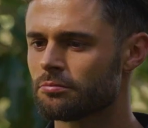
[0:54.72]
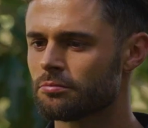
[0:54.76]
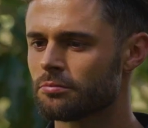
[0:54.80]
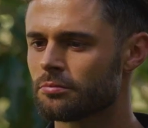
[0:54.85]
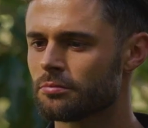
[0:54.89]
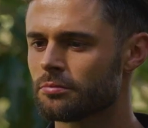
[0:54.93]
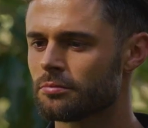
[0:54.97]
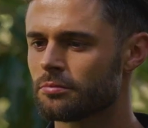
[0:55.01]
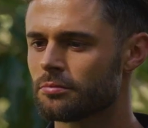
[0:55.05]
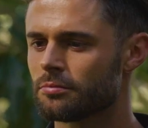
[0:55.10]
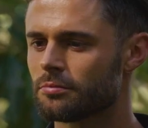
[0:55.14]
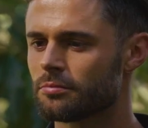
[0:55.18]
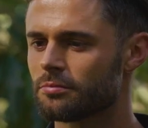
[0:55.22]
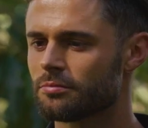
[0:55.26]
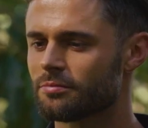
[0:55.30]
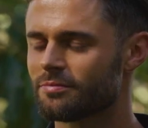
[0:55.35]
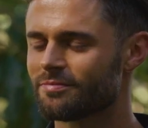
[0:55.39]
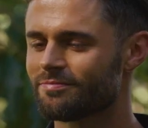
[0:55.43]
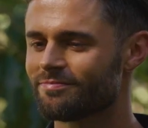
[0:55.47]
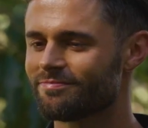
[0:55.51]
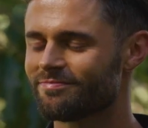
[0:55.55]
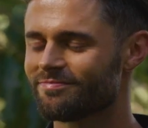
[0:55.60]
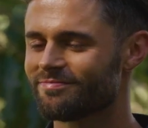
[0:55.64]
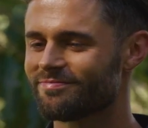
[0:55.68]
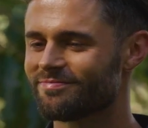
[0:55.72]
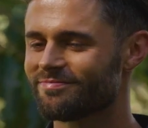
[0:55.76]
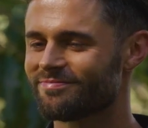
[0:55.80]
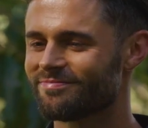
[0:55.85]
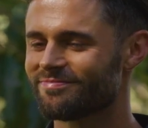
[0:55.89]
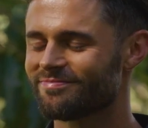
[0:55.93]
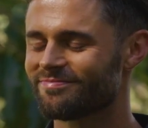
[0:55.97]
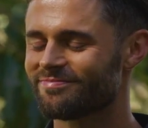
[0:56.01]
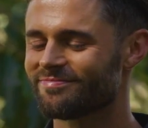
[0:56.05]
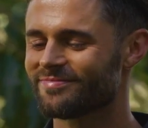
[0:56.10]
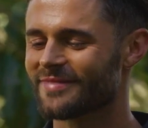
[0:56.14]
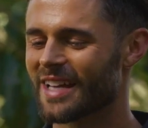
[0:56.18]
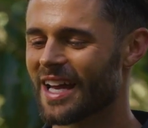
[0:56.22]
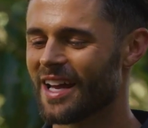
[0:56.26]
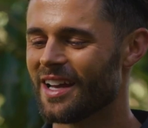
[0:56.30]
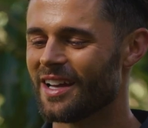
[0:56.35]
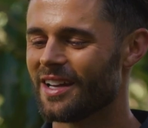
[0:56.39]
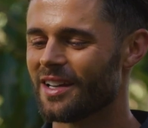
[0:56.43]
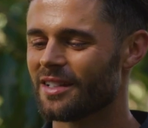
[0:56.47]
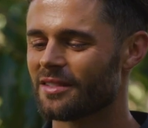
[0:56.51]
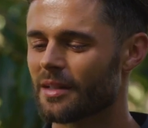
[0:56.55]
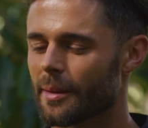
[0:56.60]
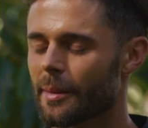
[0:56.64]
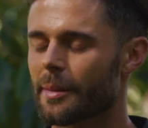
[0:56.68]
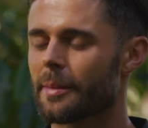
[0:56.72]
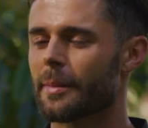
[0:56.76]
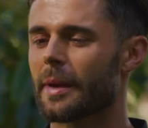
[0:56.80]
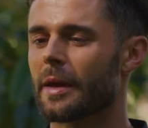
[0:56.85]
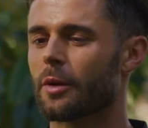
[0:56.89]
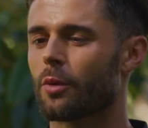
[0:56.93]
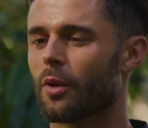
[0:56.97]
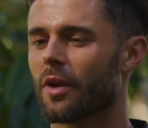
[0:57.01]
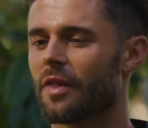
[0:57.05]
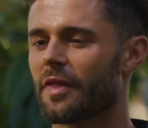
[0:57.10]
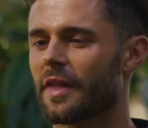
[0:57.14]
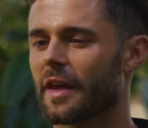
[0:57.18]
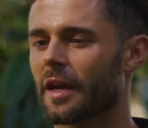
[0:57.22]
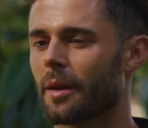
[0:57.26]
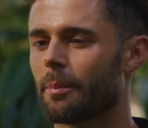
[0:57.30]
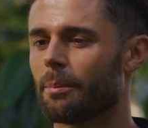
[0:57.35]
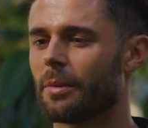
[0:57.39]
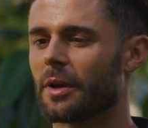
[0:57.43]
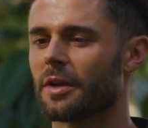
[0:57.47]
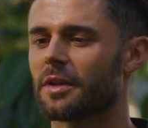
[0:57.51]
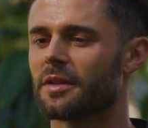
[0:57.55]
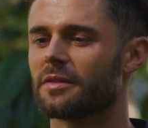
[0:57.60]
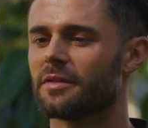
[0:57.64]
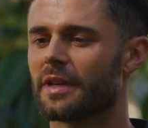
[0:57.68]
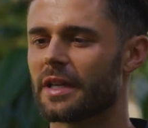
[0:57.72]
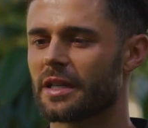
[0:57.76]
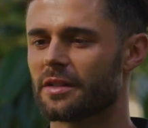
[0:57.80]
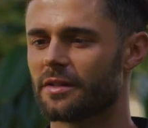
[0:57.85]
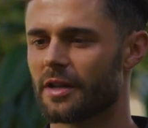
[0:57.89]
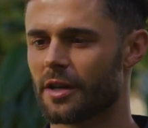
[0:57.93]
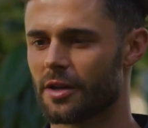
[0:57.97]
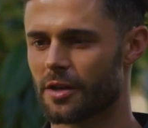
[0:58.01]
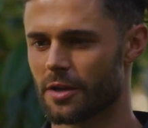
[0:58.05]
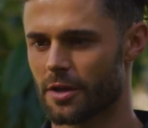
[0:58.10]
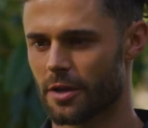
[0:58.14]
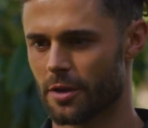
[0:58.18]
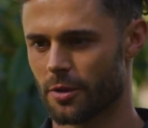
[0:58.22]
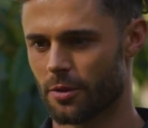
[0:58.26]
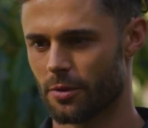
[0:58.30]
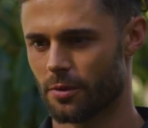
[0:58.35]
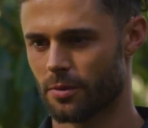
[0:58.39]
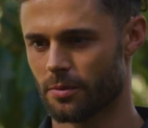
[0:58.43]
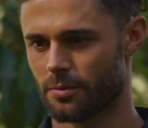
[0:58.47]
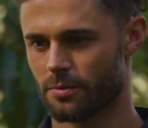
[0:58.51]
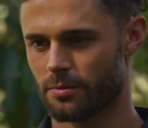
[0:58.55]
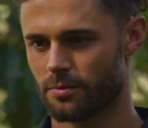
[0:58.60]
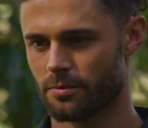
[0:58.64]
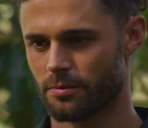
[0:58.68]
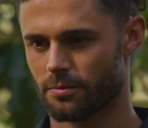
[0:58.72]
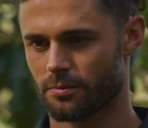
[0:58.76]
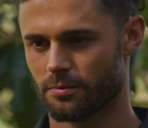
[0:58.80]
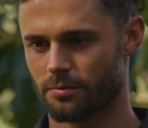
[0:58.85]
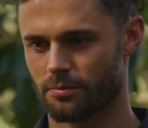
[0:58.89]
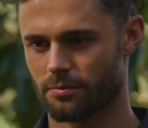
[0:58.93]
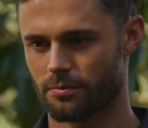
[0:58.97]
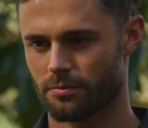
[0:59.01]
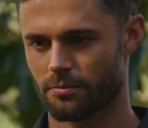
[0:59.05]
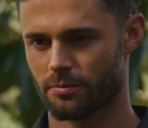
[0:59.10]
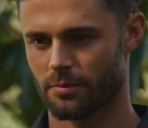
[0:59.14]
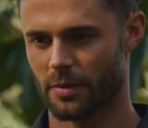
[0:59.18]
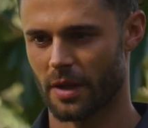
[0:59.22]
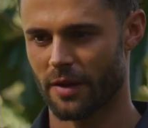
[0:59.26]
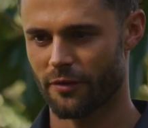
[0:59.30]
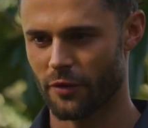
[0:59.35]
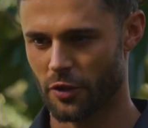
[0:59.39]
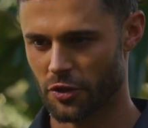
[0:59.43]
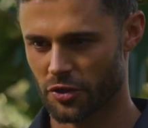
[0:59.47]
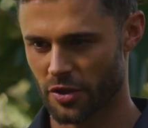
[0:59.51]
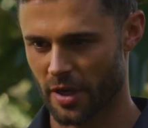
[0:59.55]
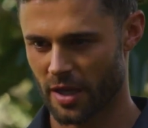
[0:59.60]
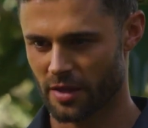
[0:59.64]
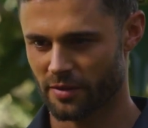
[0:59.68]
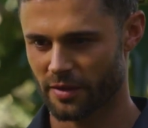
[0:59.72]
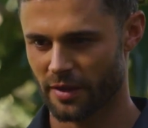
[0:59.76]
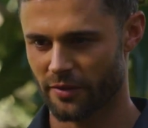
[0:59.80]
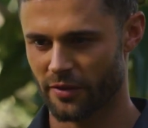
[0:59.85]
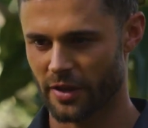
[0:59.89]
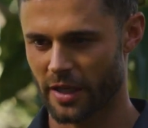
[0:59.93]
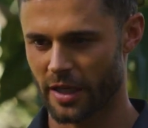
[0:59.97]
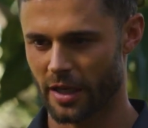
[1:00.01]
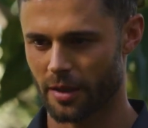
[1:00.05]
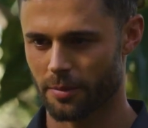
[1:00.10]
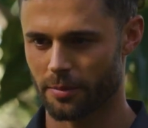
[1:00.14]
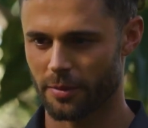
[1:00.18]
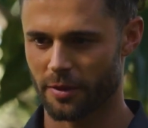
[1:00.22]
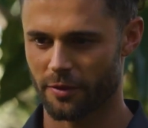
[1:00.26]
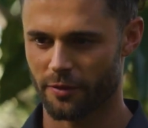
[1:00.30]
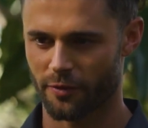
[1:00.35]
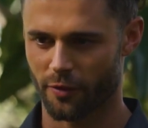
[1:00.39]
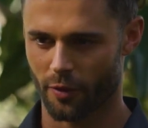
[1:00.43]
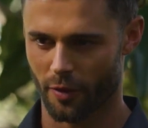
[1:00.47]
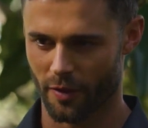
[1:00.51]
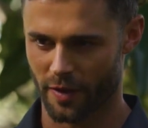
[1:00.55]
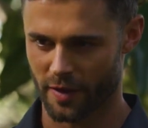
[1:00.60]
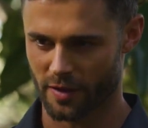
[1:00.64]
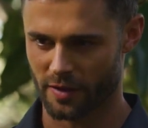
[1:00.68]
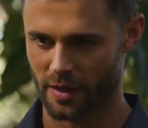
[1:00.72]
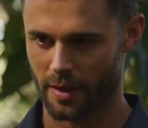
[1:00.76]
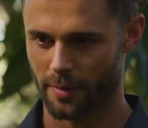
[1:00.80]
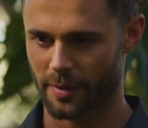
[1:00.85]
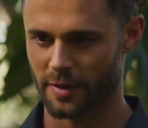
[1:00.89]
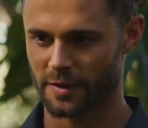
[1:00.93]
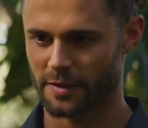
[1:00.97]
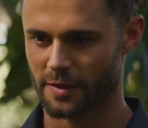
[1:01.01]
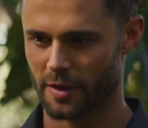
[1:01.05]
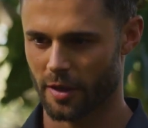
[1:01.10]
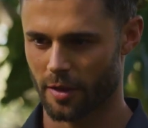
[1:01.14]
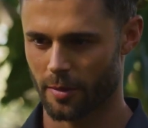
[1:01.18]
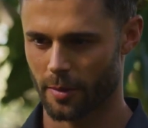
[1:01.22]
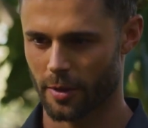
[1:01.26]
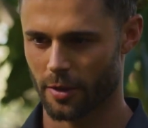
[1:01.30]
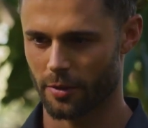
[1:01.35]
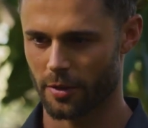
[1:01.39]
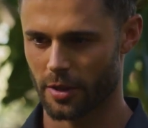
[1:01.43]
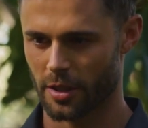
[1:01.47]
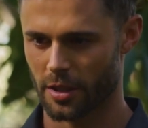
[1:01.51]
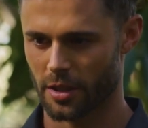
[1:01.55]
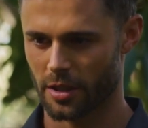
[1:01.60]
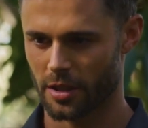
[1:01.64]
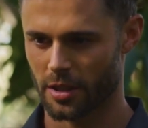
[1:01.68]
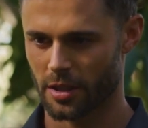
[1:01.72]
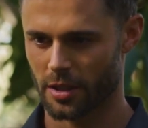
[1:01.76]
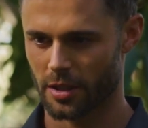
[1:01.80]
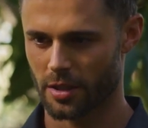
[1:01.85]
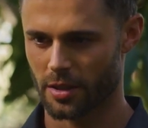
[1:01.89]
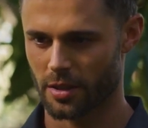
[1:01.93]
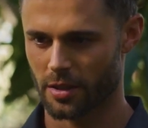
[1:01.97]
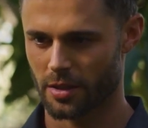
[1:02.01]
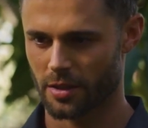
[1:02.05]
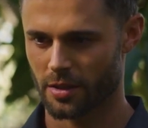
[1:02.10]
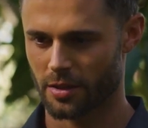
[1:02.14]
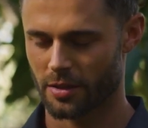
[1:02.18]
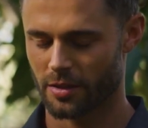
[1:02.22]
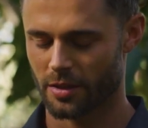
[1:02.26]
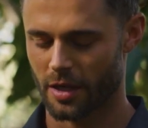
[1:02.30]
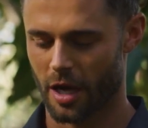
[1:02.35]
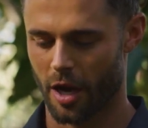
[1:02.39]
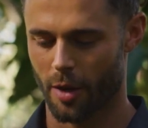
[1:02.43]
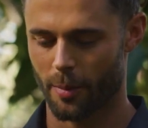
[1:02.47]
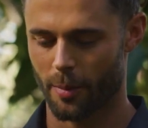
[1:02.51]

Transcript: Rhys brought his face close to Trinity's before putting his nose into her hair. But I was able to track you by your scent as soon as I was in the mall.